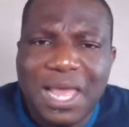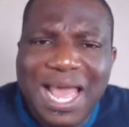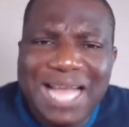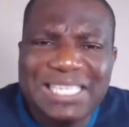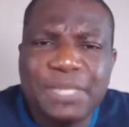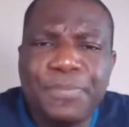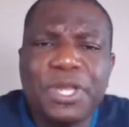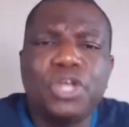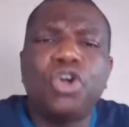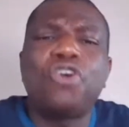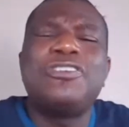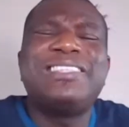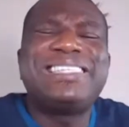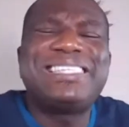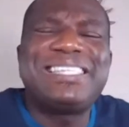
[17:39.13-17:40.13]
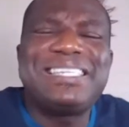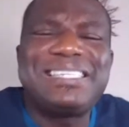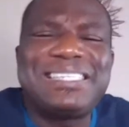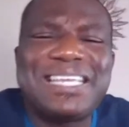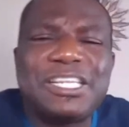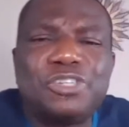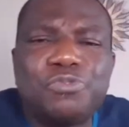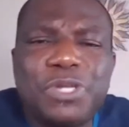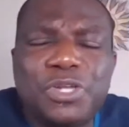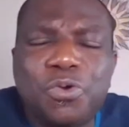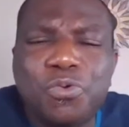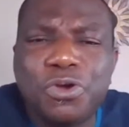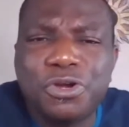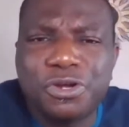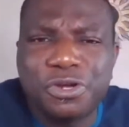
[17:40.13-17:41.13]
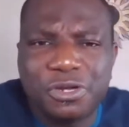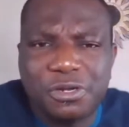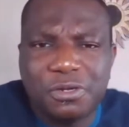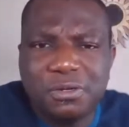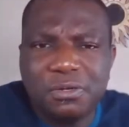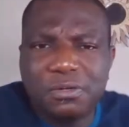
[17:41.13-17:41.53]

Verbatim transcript: Has it been consistent with the word?